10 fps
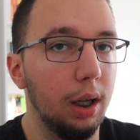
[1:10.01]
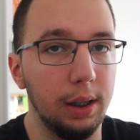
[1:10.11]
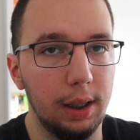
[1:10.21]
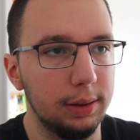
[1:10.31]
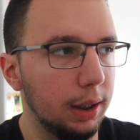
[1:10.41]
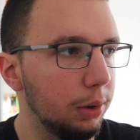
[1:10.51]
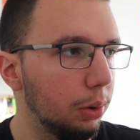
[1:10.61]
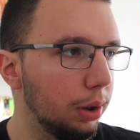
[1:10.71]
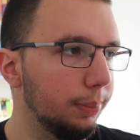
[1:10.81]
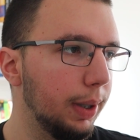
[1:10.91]
And that is not
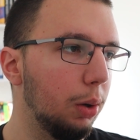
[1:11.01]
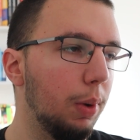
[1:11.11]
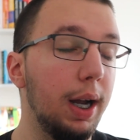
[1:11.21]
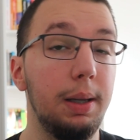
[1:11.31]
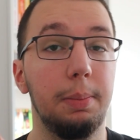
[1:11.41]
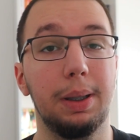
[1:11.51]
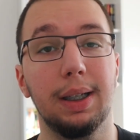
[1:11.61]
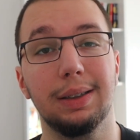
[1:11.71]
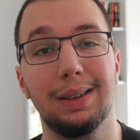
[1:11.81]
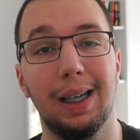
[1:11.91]
good. Now, why?
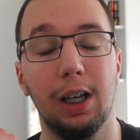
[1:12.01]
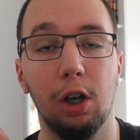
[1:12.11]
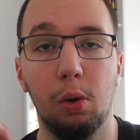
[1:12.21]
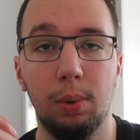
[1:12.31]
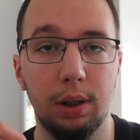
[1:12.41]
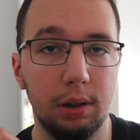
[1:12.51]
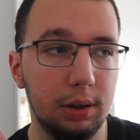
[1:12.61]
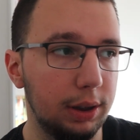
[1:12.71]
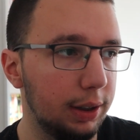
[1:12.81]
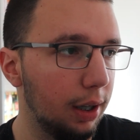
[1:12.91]
Because a lower
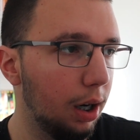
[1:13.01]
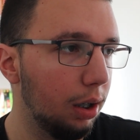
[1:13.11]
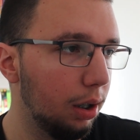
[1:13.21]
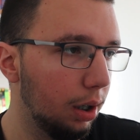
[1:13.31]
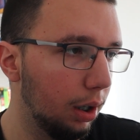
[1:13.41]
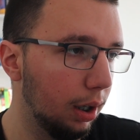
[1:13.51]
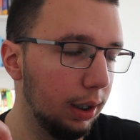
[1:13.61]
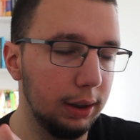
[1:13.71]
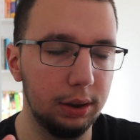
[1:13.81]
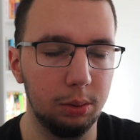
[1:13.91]
C T R
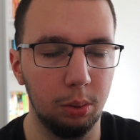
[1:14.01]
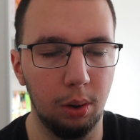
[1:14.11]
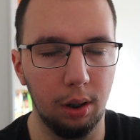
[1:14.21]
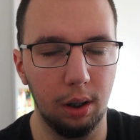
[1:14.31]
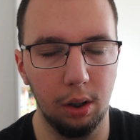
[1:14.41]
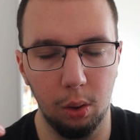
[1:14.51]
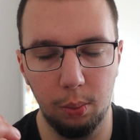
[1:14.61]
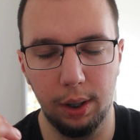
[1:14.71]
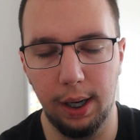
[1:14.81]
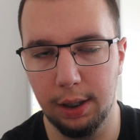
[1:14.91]
uh, leads to a
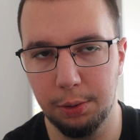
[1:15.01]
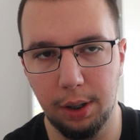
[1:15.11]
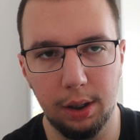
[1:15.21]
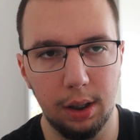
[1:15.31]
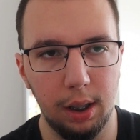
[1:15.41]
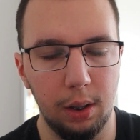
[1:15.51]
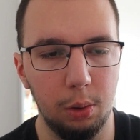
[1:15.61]
lower ad rank,